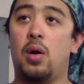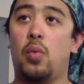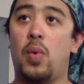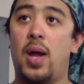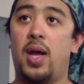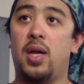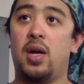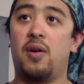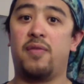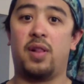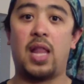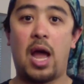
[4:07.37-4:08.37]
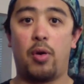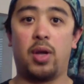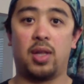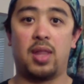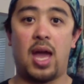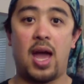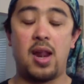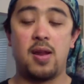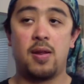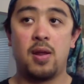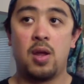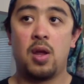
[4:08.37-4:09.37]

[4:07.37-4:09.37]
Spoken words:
way of allowing that